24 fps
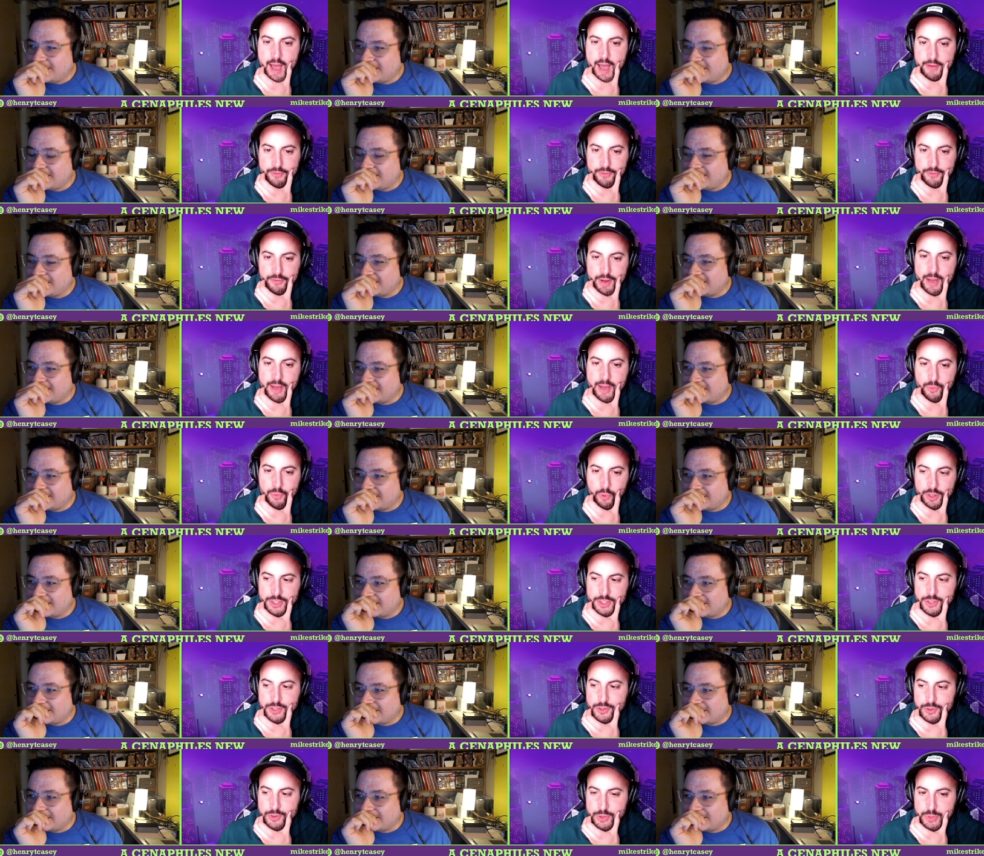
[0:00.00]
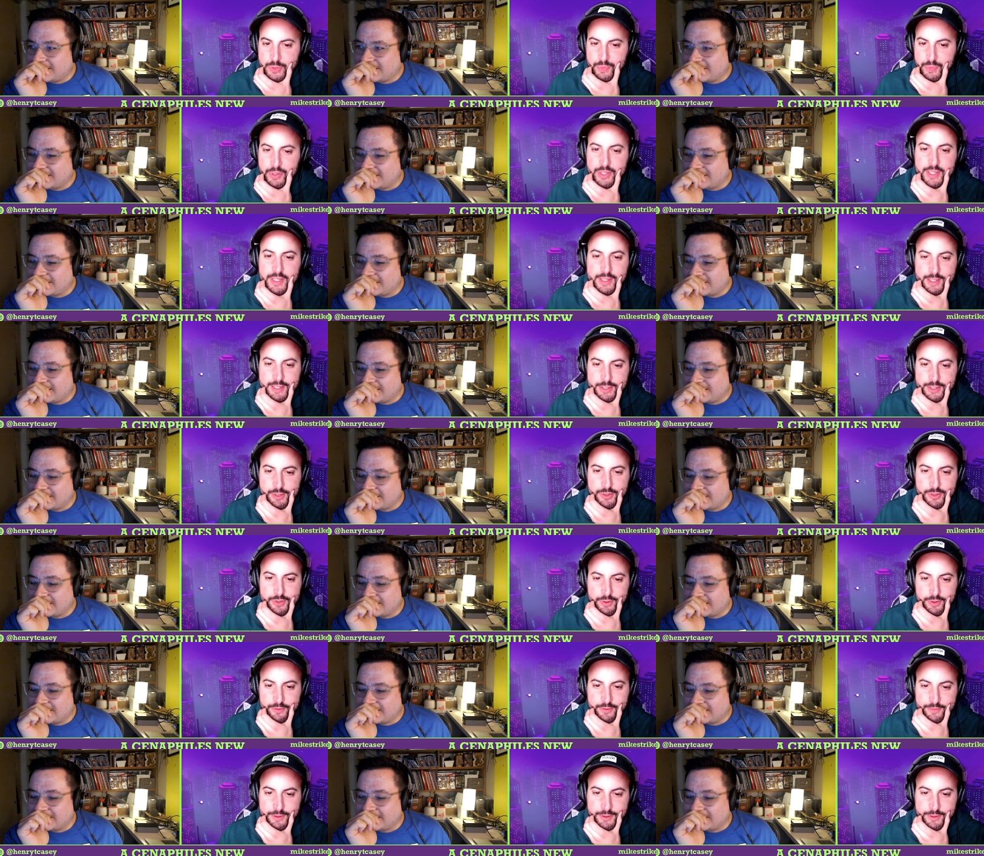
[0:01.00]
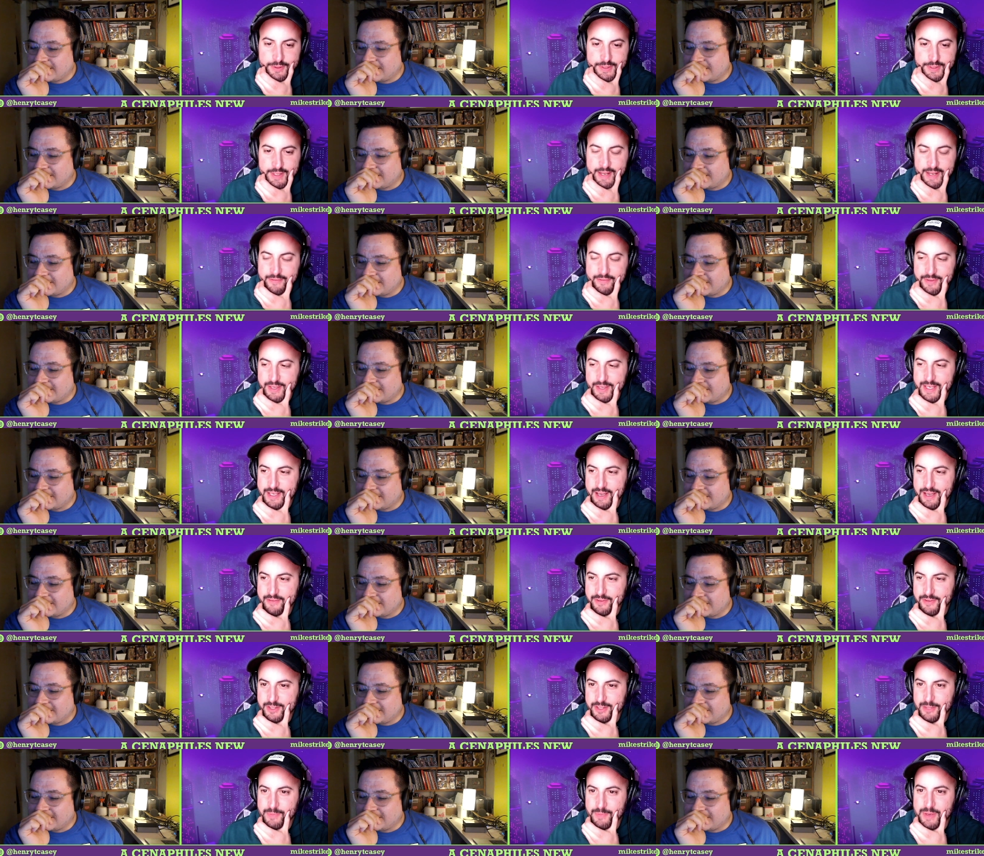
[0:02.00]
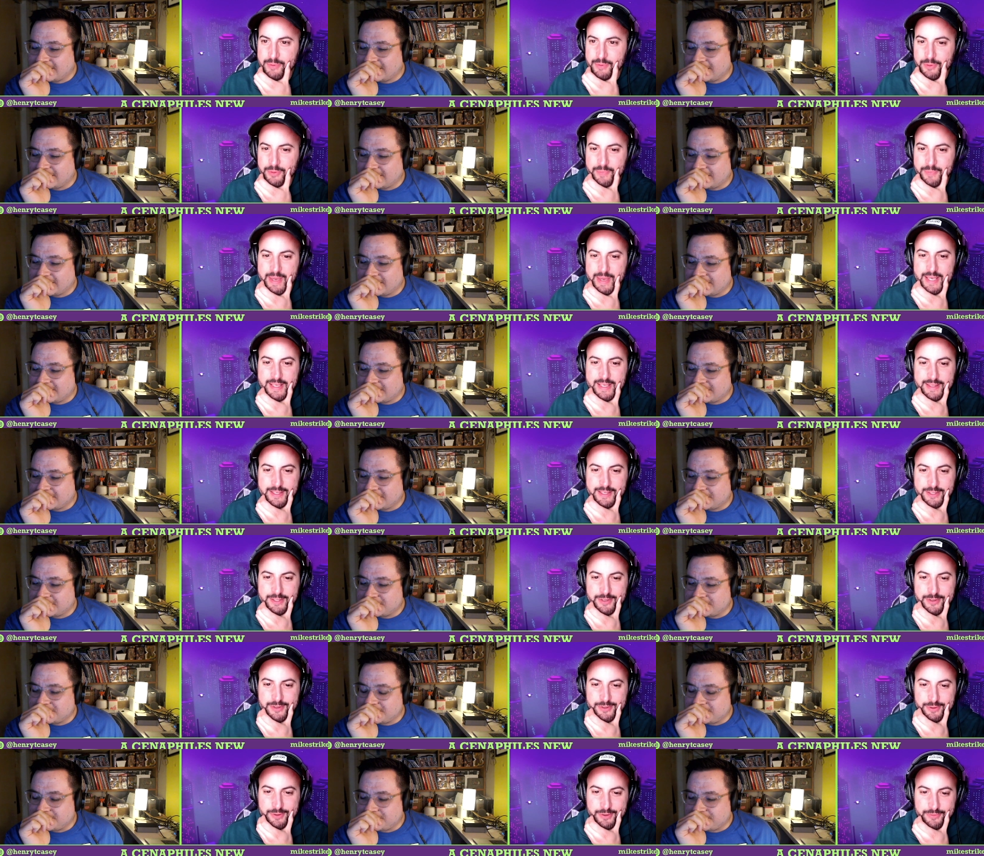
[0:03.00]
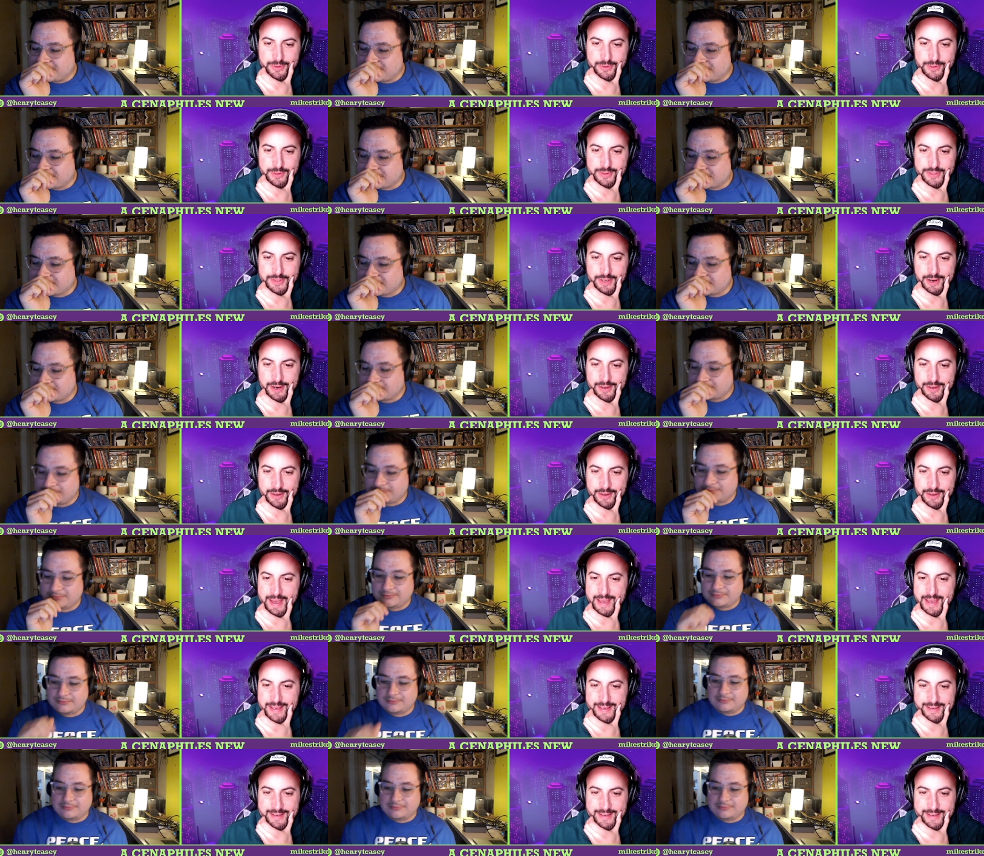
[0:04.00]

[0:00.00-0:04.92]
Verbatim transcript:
Speaker 1: I, wonder who's putting these user reviews in. I feel like I feel like the people making these user reviews are like